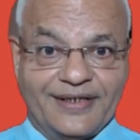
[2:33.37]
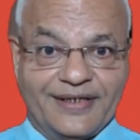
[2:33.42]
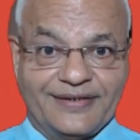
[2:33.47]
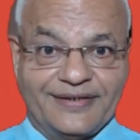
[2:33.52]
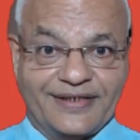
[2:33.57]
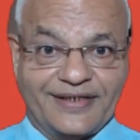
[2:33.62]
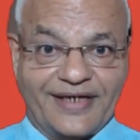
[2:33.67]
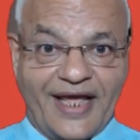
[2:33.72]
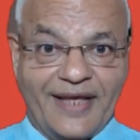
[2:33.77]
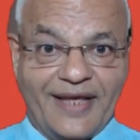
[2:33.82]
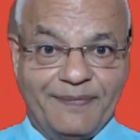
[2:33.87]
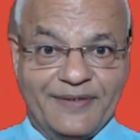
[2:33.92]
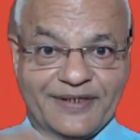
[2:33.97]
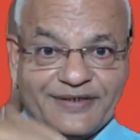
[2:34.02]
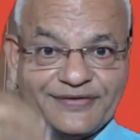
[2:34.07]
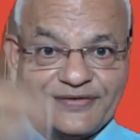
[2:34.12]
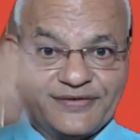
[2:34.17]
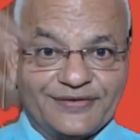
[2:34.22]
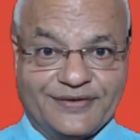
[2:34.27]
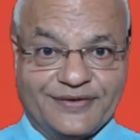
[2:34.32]
the time
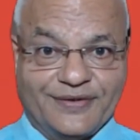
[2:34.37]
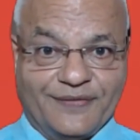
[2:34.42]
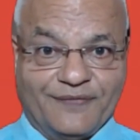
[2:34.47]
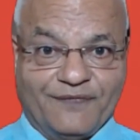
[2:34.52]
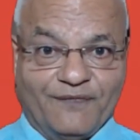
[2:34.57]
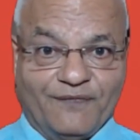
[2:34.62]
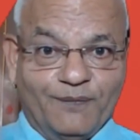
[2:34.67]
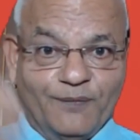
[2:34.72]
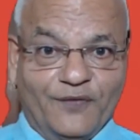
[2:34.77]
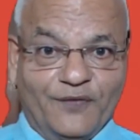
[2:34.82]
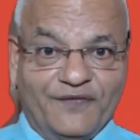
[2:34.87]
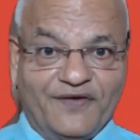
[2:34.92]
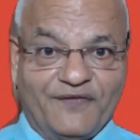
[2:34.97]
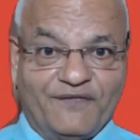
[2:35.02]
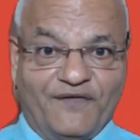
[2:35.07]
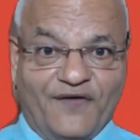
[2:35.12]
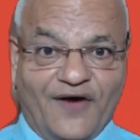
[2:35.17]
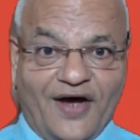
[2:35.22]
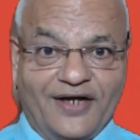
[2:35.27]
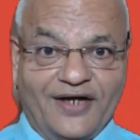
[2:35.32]
is
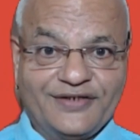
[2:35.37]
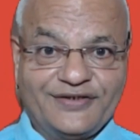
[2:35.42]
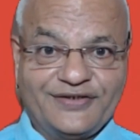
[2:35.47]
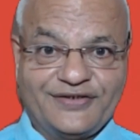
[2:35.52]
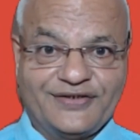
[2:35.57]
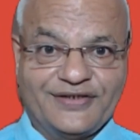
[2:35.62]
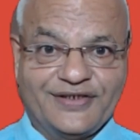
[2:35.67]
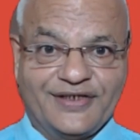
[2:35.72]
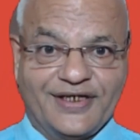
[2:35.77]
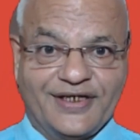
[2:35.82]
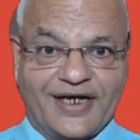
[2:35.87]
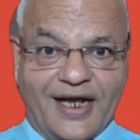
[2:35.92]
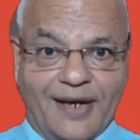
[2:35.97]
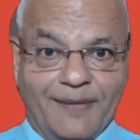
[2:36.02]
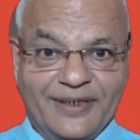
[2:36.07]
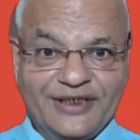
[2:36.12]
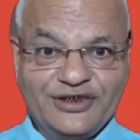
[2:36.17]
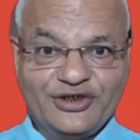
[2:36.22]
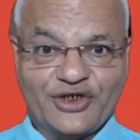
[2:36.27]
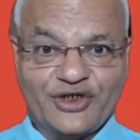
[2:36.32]
moving fast.
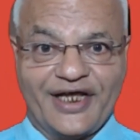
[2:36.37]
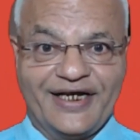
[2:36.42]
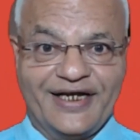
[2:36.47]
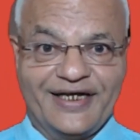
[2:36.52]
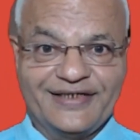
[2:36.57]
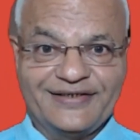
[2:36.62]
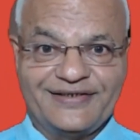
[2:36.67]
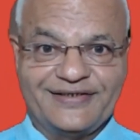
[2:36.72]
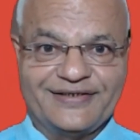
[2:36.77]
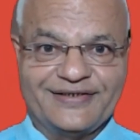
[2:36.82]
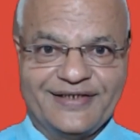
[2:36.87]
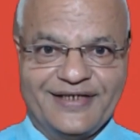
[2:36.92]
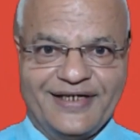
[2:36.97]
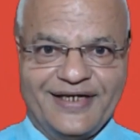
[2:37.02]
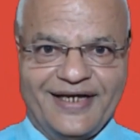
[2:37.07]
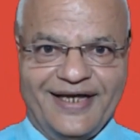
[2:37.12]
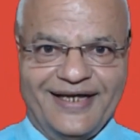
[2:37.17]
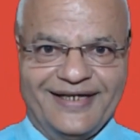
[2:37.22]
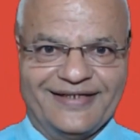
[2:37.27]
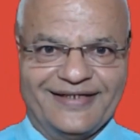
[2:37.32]
Come and join us
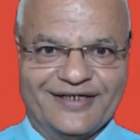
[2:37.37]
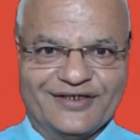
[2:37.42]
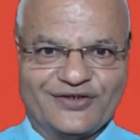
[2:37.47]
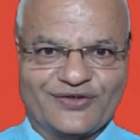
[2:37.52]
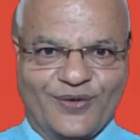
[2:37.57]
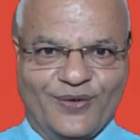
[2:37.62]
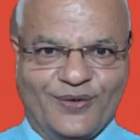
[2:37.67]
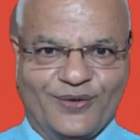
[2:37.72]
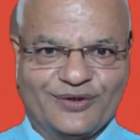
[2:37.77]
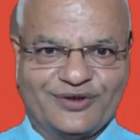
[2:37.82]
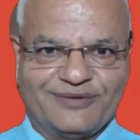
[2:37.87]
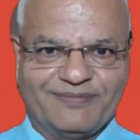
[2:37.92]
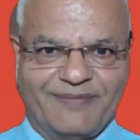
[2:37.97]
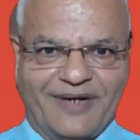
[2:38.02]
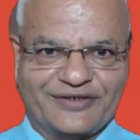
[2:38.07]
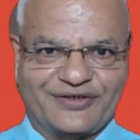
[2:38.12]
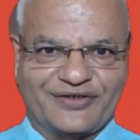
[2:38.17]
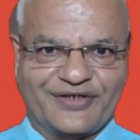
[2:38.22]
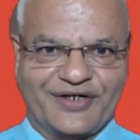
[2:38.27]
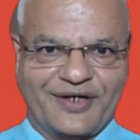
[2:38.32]
in this course,
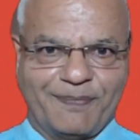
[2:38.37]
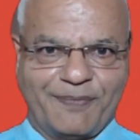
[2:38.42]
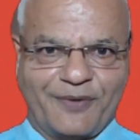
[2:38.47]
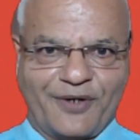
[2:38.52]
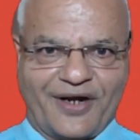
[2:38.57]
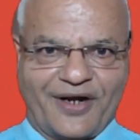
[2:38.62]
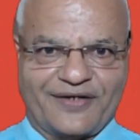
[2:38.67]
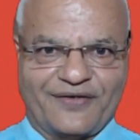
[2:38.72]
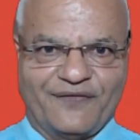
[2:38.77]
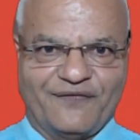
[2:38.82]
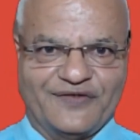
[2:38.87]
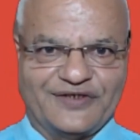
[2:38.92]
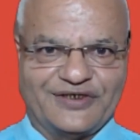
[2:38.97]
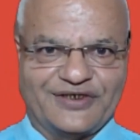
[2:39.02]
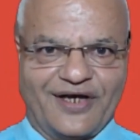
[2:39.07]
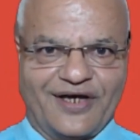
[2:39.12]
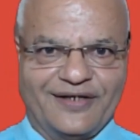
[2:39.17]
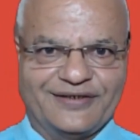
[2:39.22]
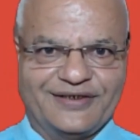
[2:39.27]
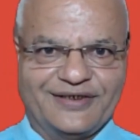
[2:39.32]
Master Reproductive
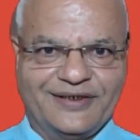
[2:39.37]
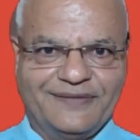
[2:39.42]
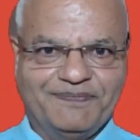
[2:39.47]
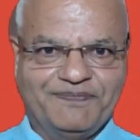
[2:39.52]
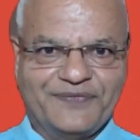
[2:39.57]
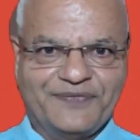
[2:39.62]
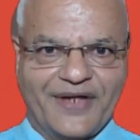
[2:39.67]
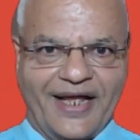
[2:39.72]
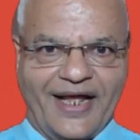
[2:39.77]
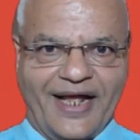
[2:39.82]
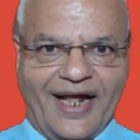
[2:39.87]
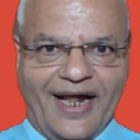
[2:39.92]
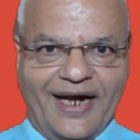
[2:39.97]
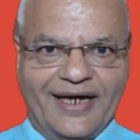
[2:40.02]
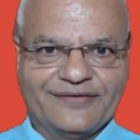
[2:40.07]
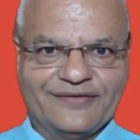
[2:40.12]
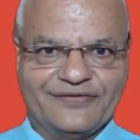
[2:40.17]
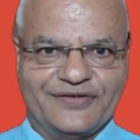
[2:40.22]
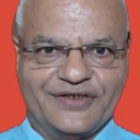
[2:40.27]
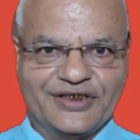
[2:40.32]
Physiology,
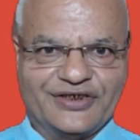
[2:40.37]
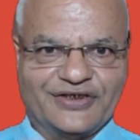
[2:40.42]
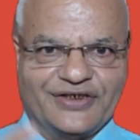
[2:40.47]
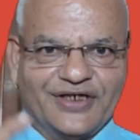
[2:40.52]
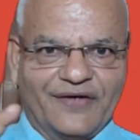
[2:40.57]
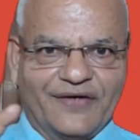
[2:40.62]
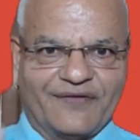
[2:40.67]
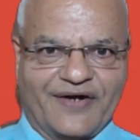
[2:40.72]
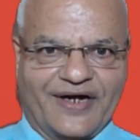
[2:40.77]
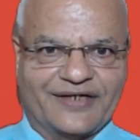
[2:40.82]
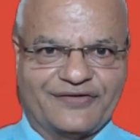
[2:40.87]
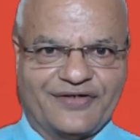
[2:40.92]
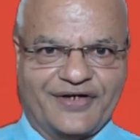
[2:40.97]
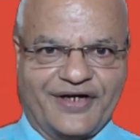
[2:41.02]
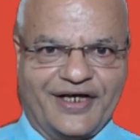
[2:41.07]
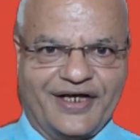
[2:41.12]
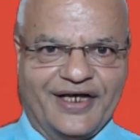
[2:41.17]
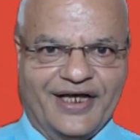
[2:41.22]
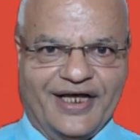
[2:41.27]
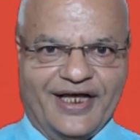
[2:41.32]
and this
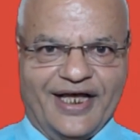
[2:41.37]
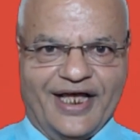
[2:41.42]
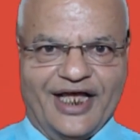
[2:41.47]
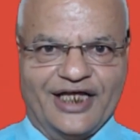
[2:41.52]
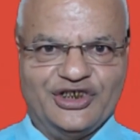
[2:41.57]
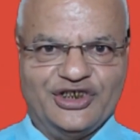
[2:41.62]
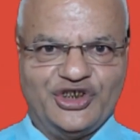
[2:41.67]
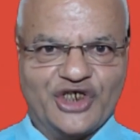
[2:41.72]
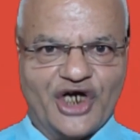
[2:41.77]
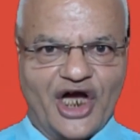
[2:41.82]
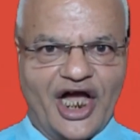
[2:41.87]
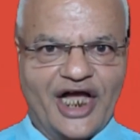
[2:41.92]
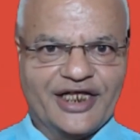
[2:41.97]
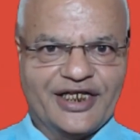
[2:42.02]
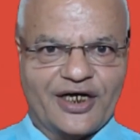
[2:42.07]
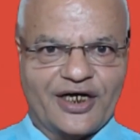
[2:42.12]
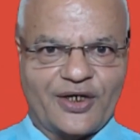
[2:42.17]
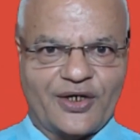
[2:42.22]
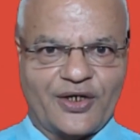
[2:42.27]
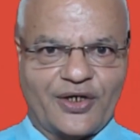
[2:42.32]
Navratri. Enjoy
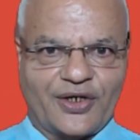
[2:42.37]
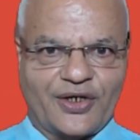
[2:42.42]
the